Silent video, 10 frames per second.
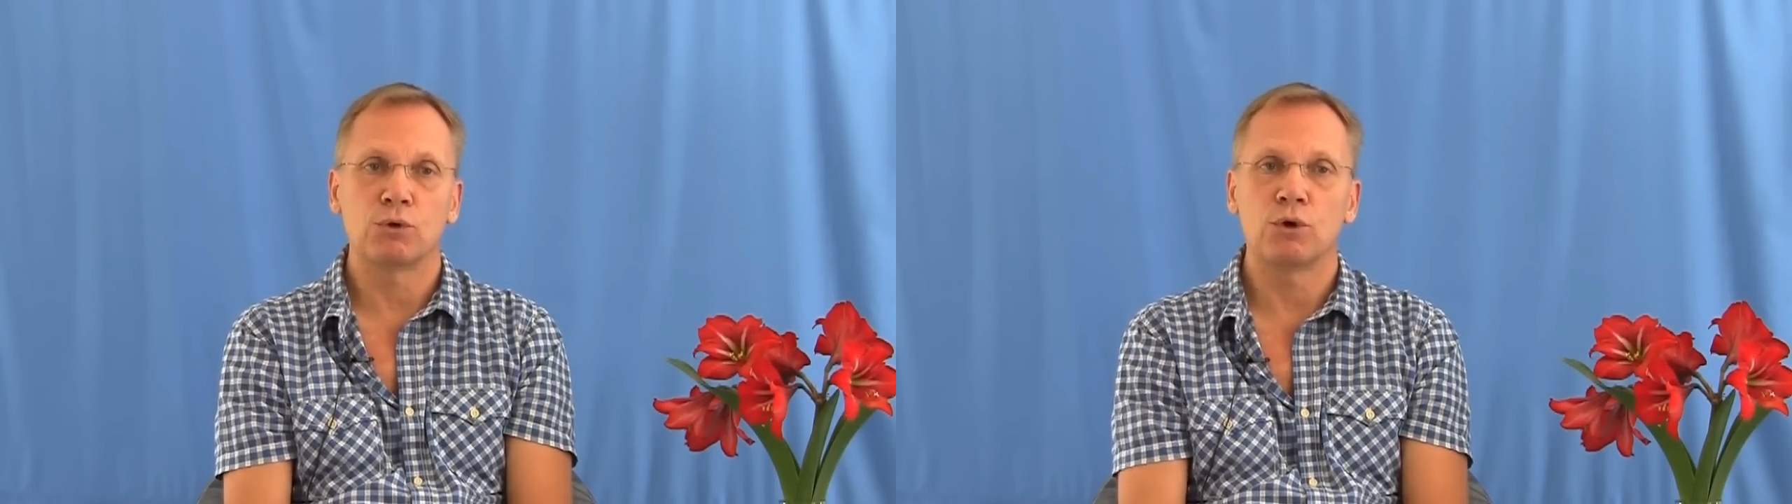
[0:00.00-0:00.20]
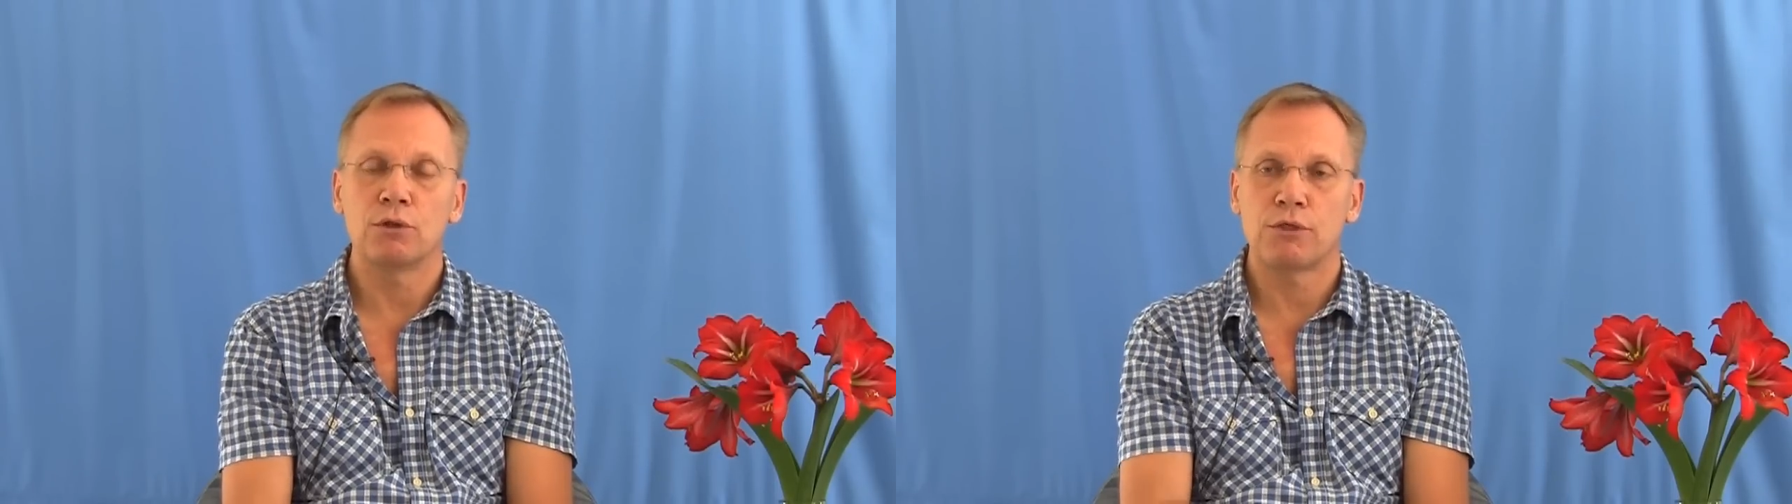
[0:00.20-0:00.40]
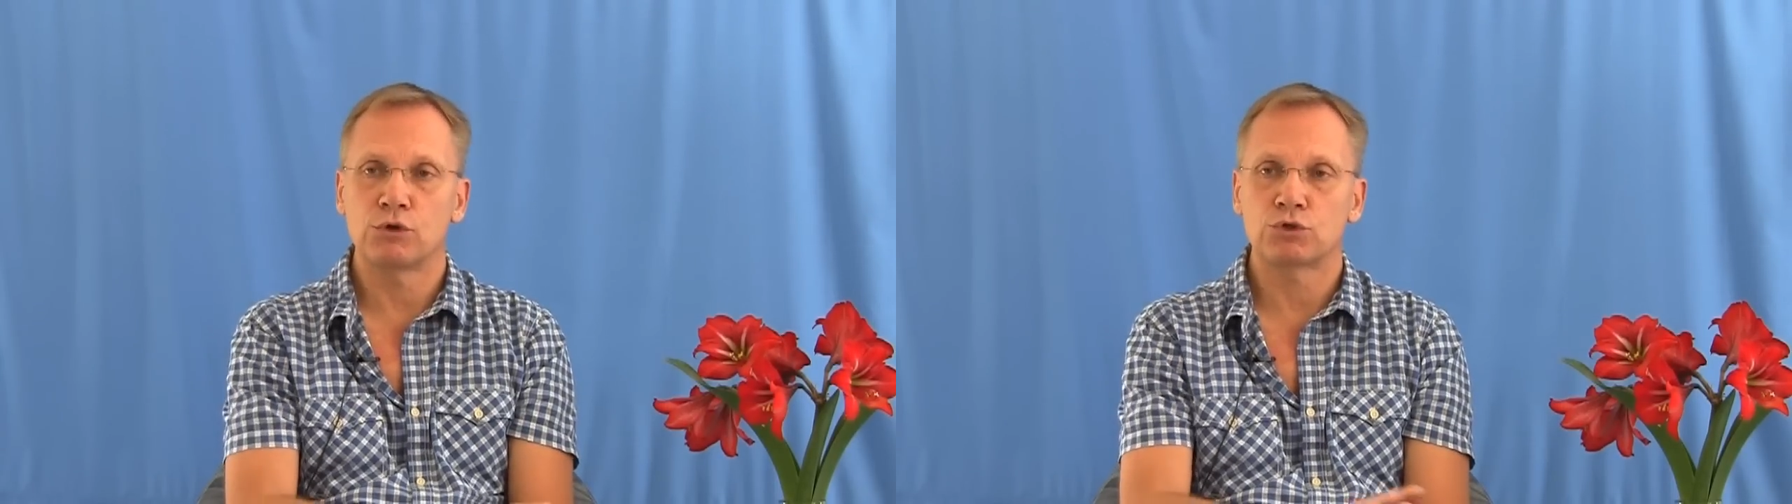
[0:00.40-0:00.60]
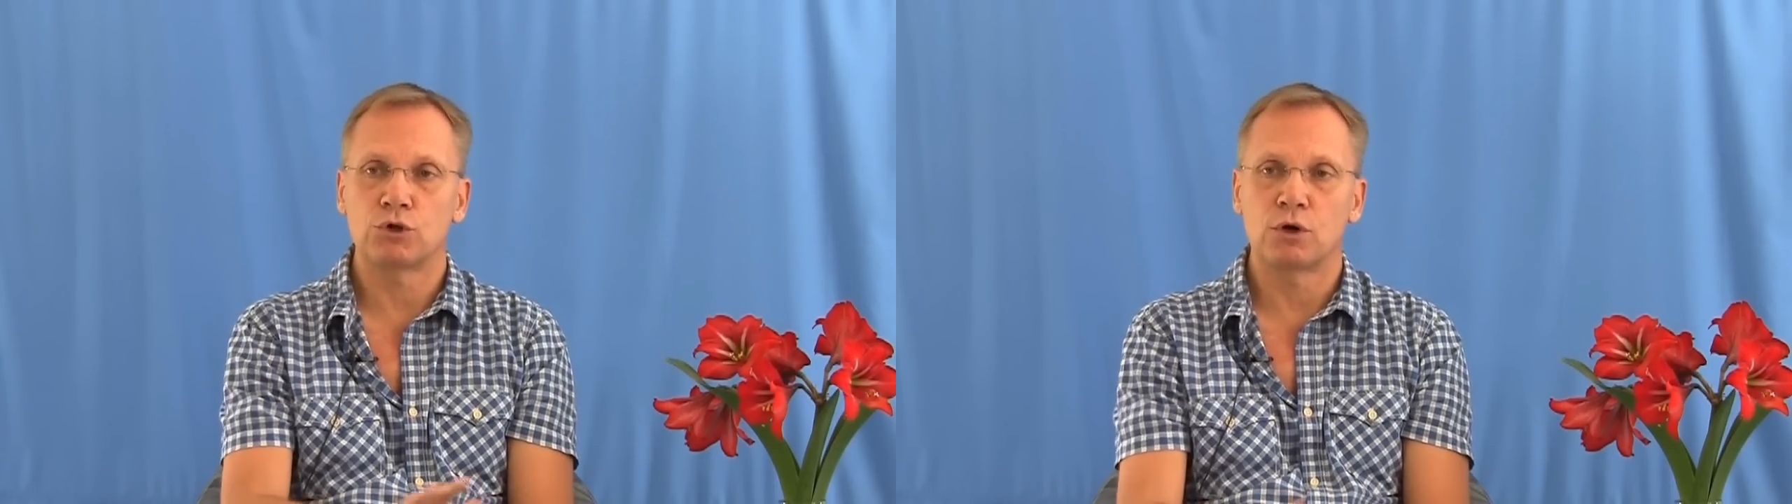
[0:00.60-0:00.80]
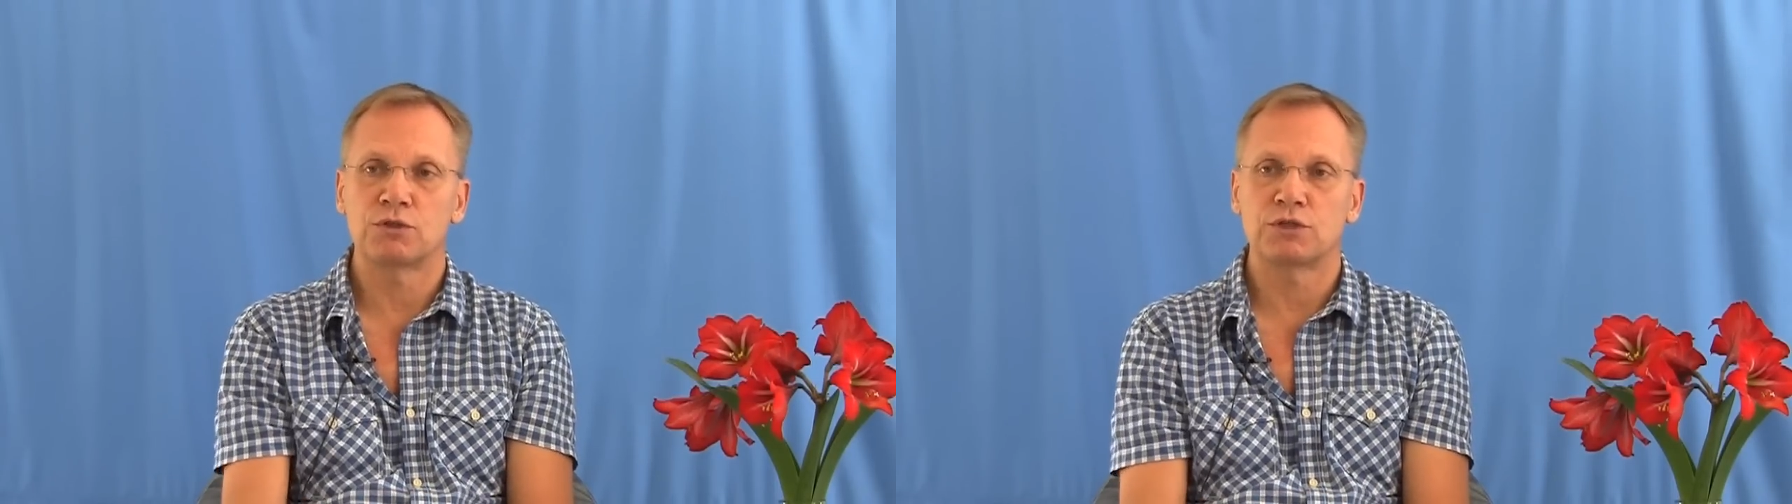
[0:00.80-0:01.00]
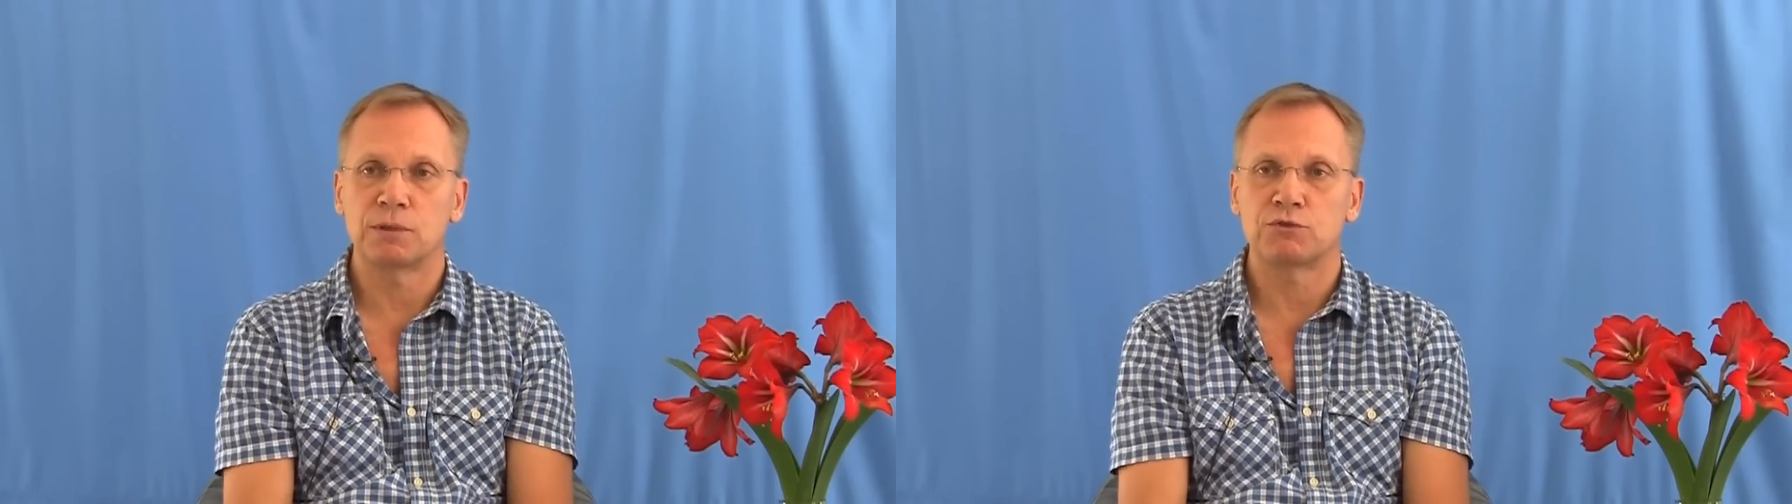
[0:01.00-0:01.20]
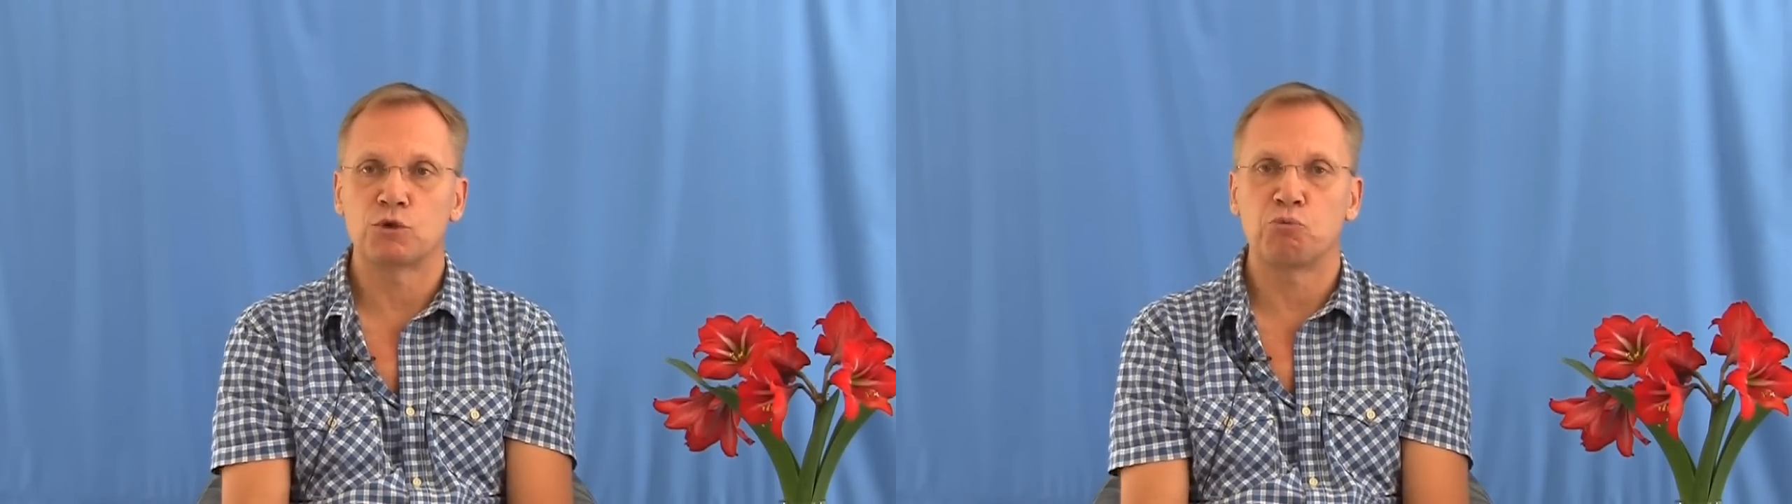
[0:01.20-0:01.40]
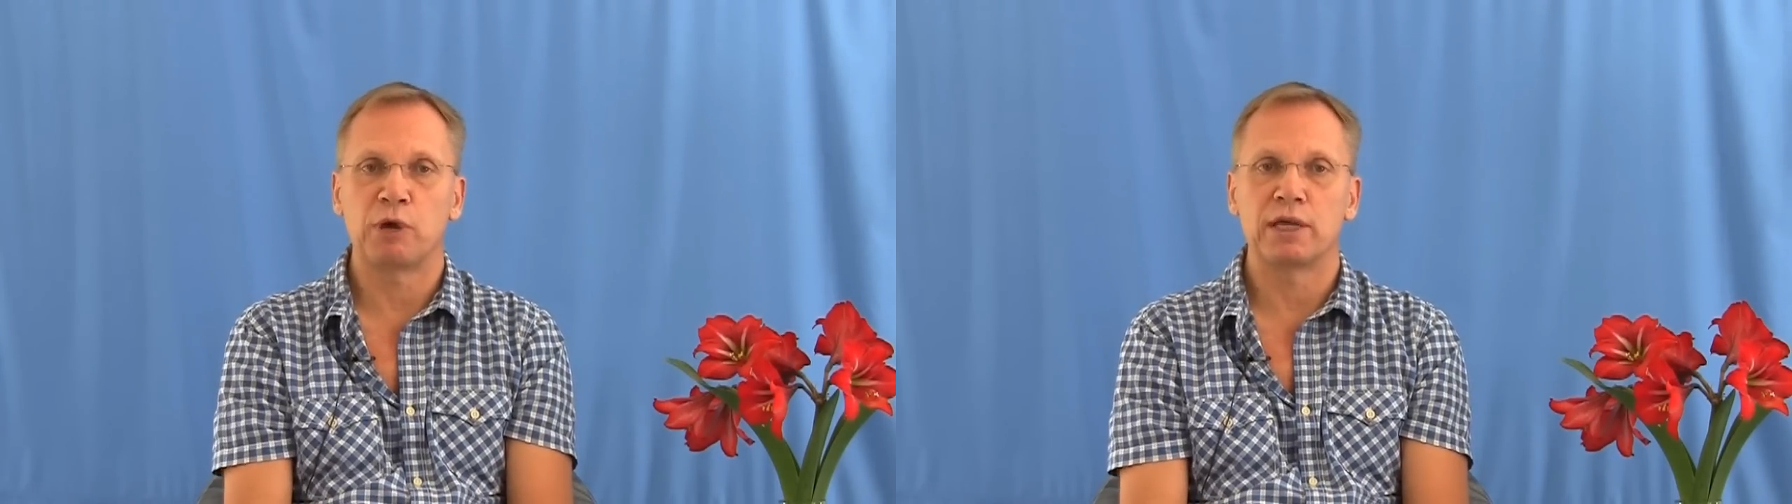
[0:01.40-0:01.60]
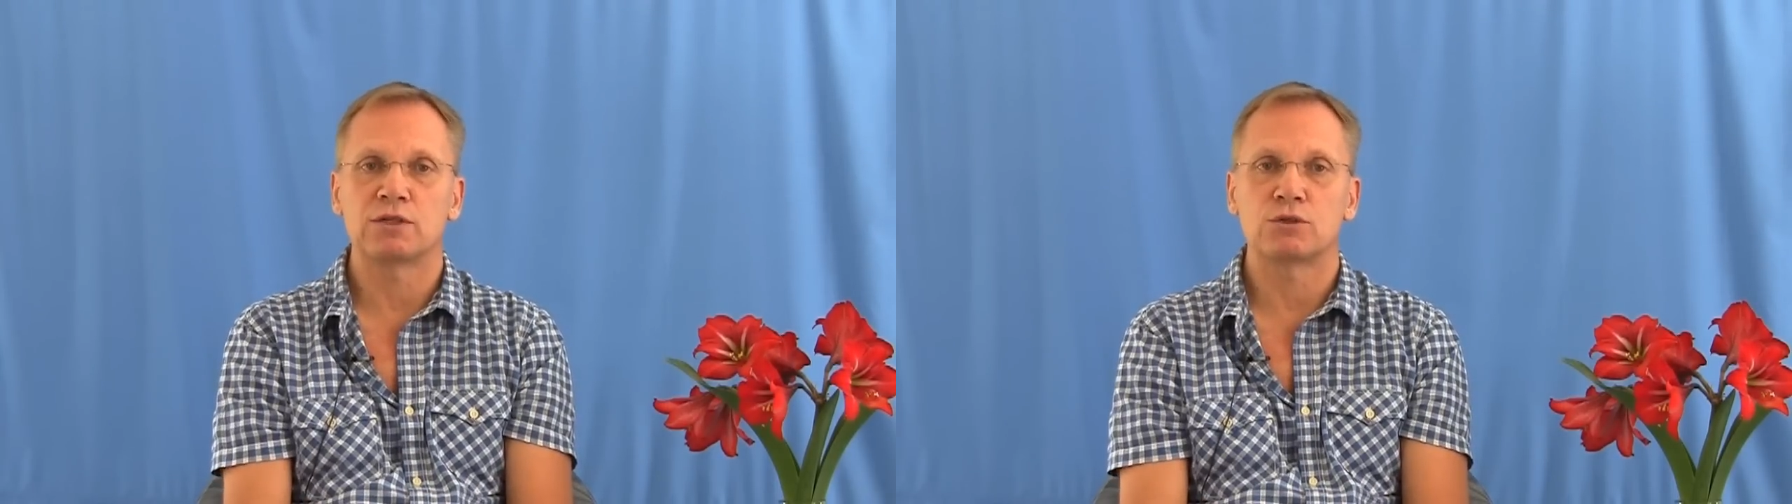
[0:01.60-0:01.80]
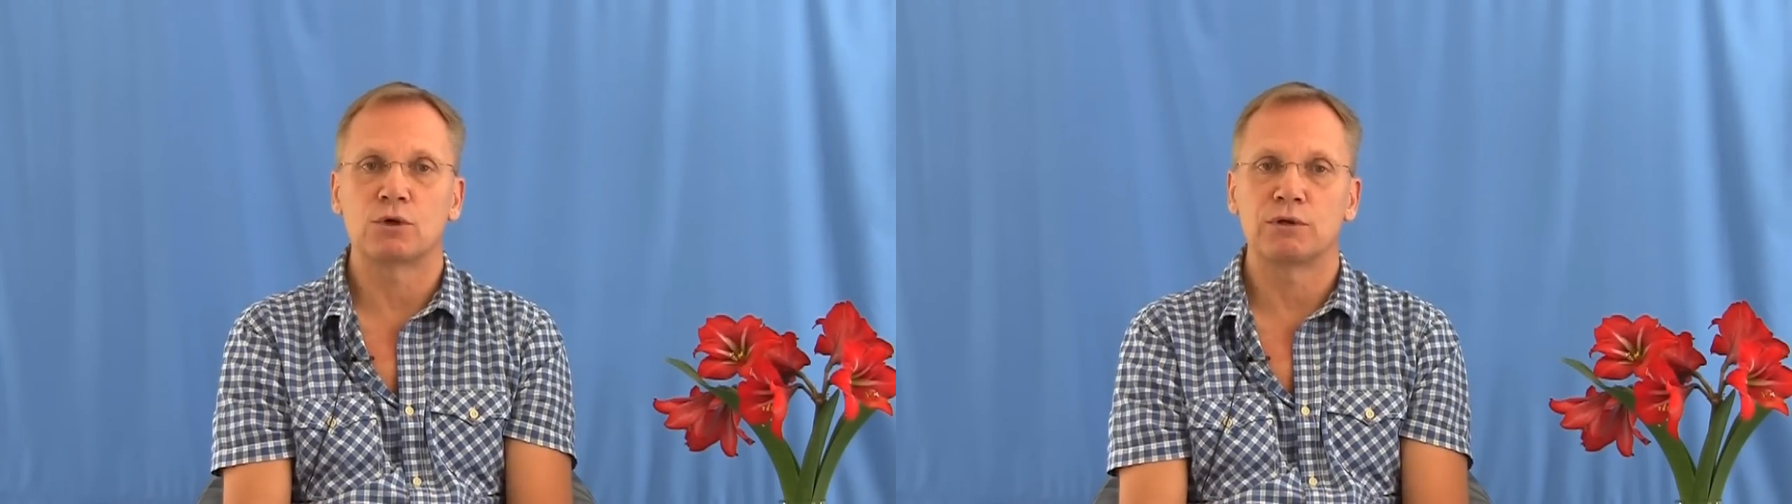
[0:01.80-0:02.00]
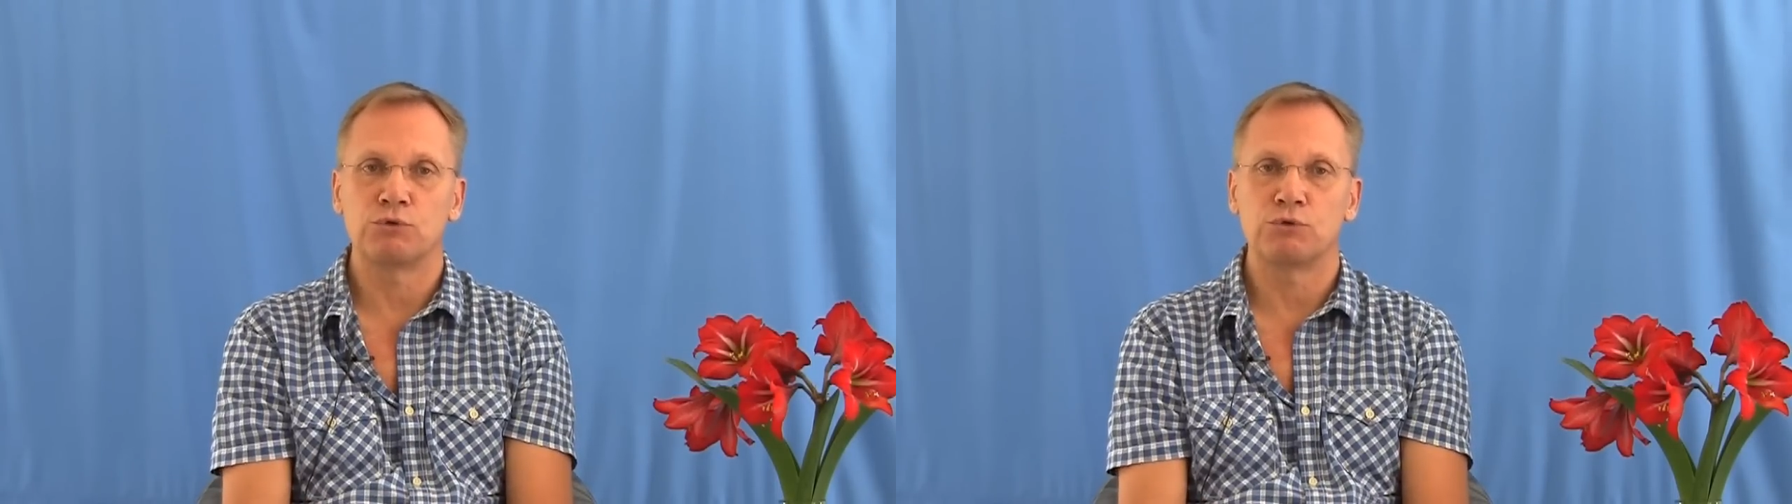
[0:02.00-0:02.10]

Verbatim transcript: all those concepts are based on,